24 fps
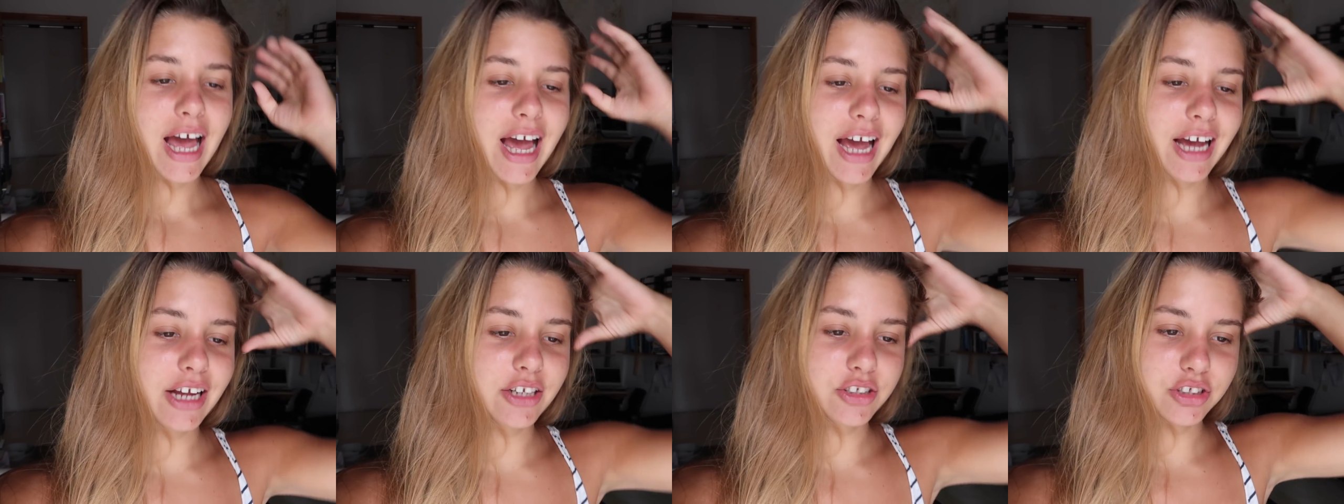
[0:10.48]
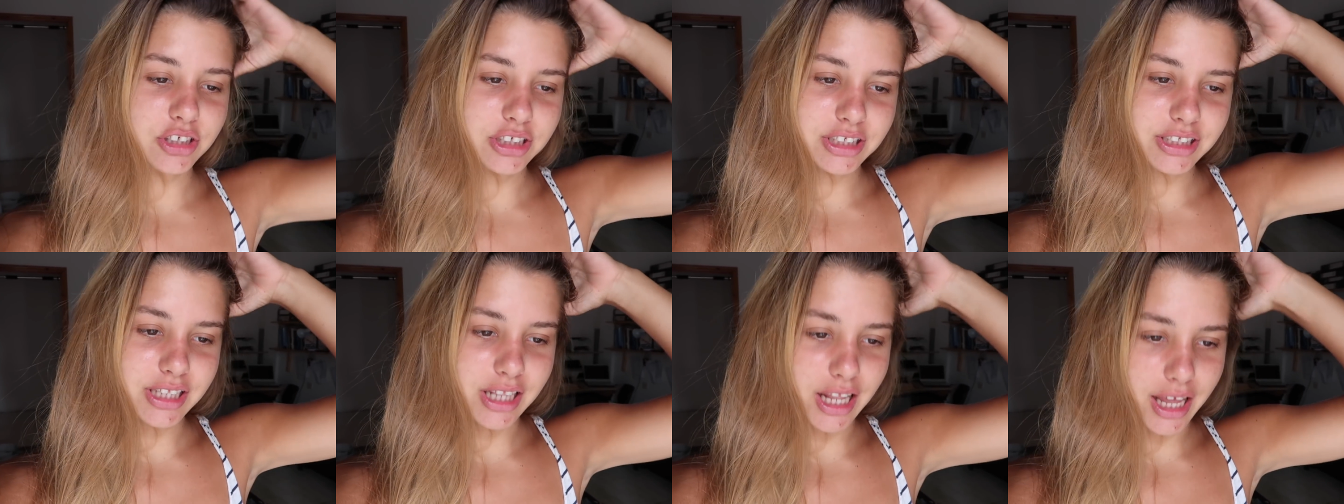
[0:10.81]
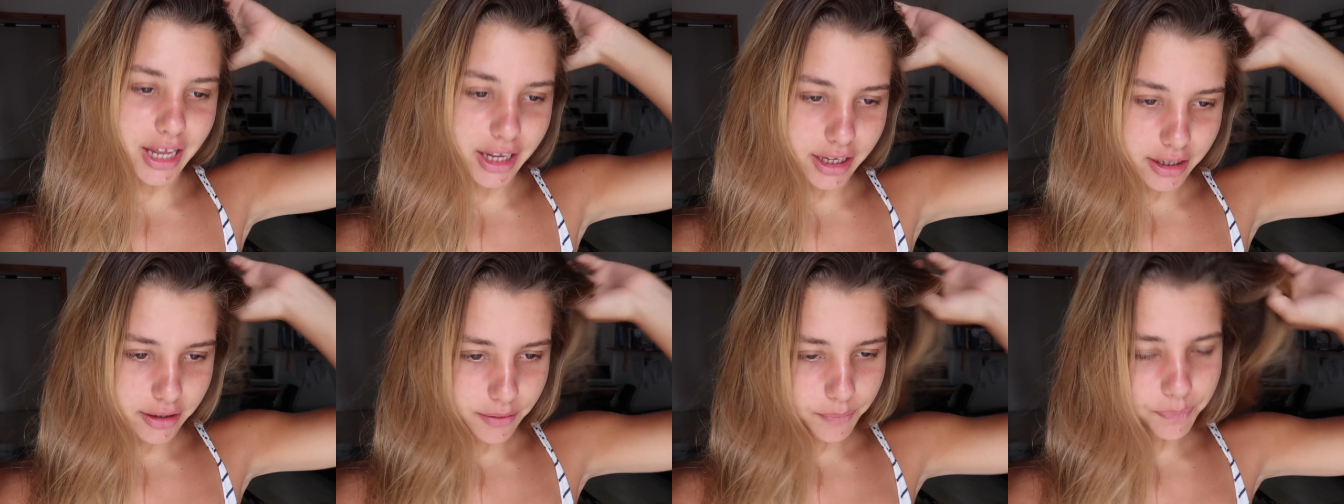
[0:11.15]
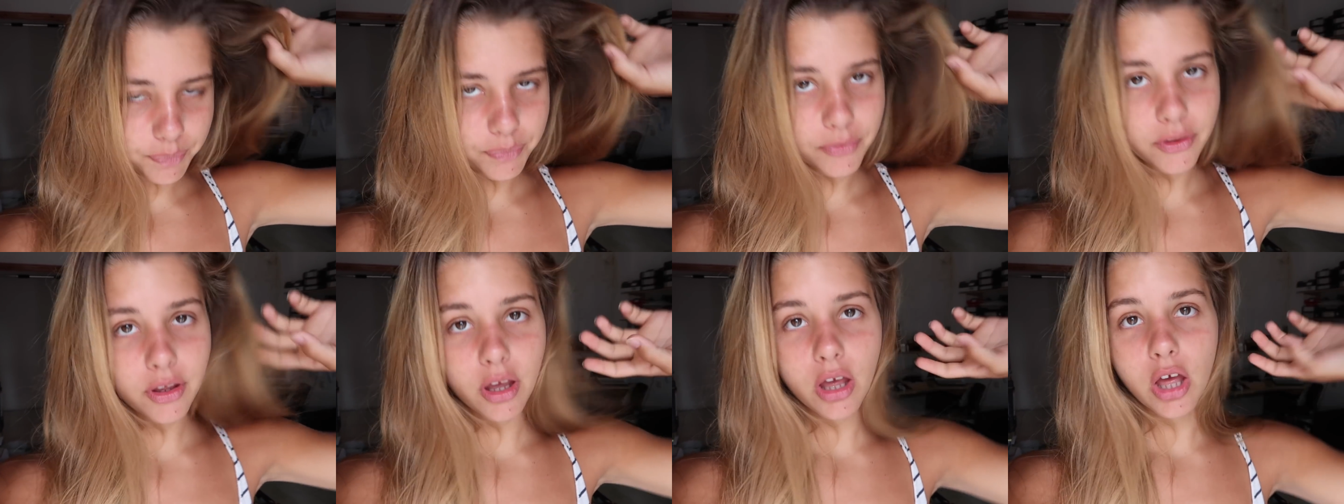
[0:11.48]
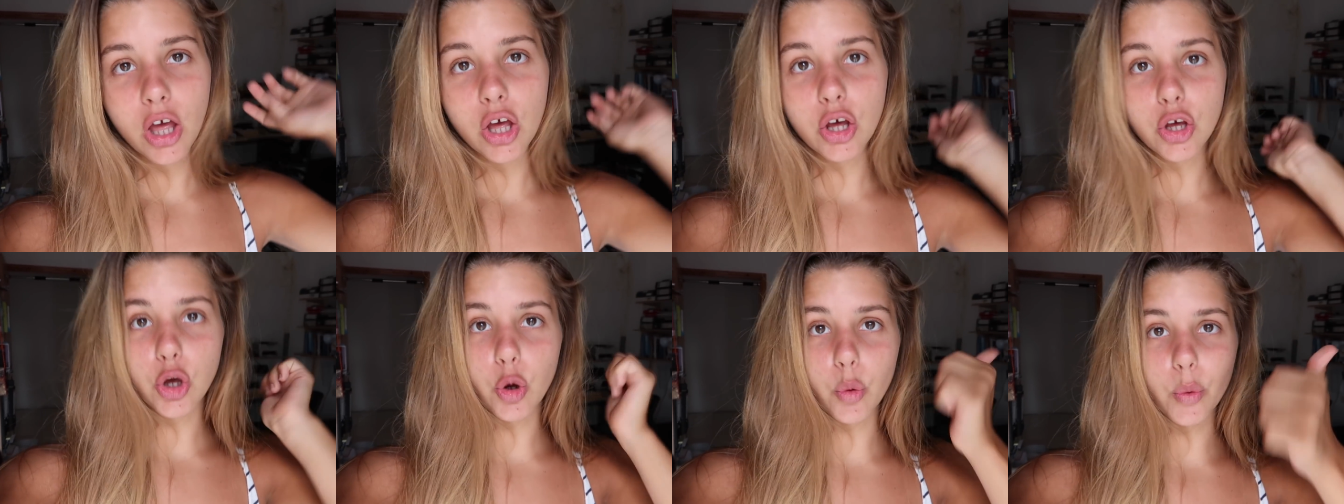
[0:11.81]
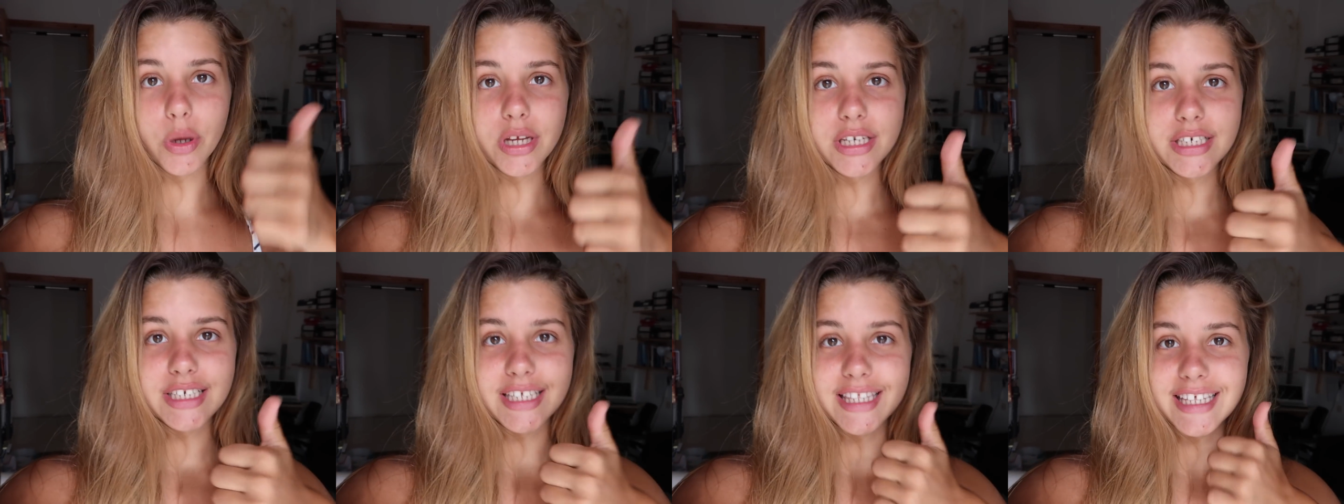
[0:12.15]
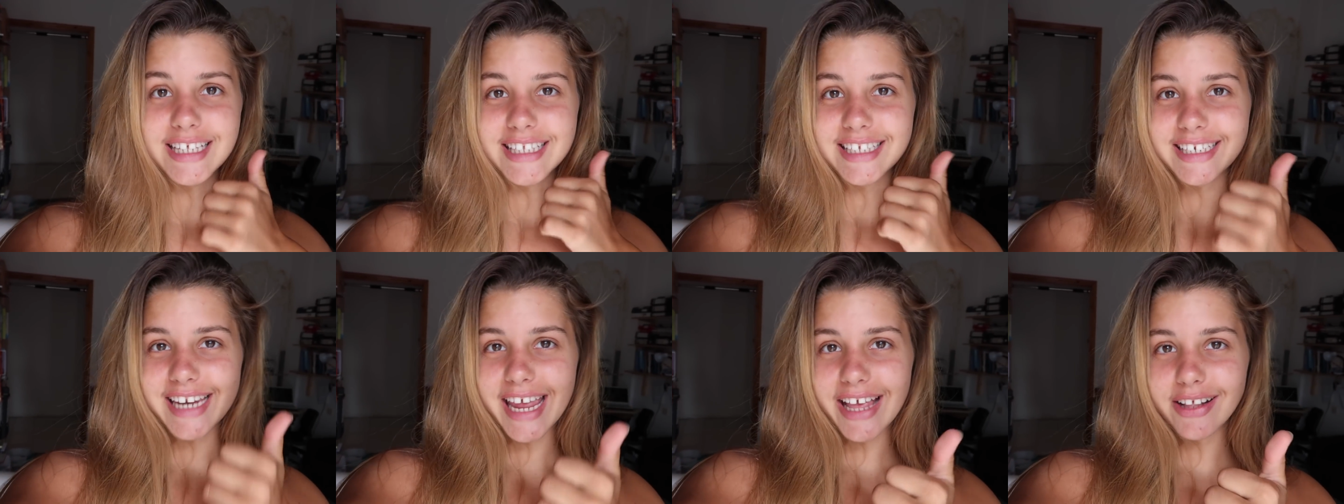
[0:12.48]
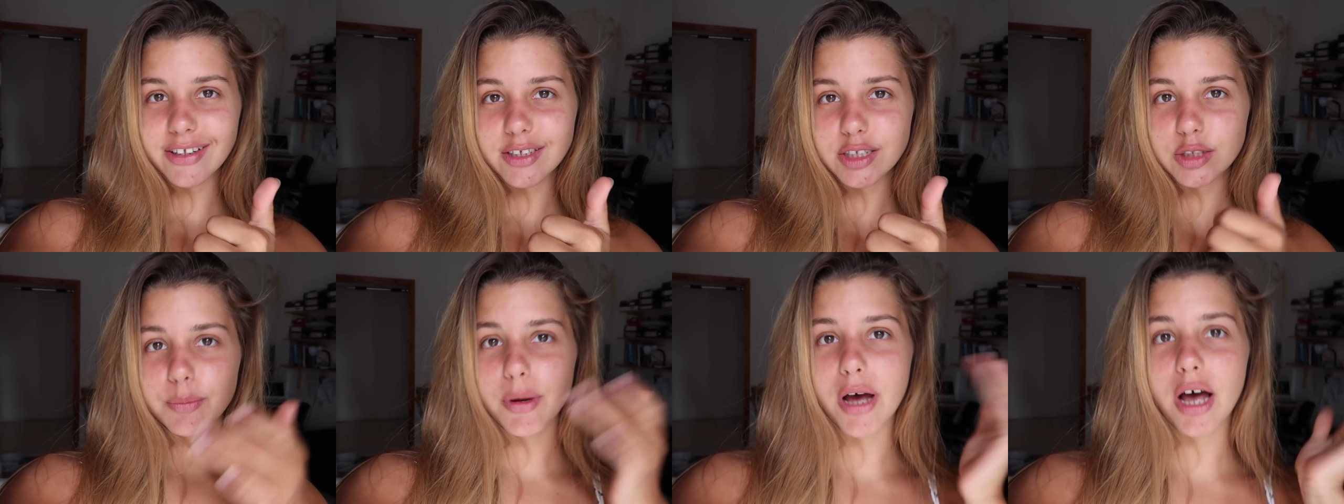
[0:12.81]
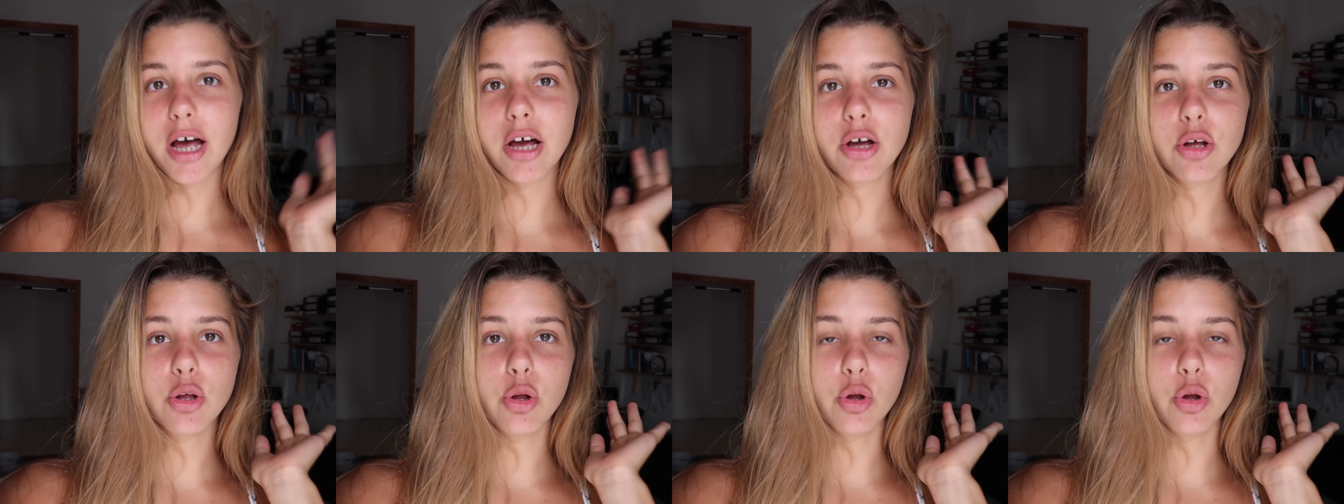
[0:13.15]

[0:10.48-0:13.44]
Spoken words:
and just like going to this nail spa